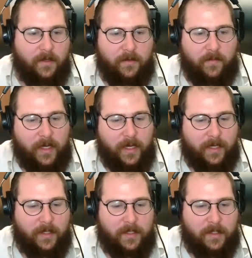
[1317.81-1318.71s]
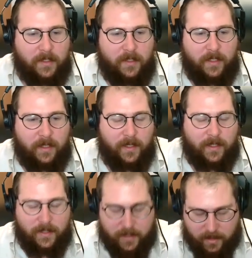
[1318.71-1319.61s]
You might not
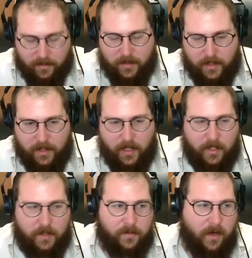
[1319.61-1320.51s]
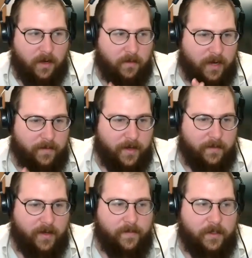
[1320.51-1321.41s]
necessarily see a tangible ROI right away,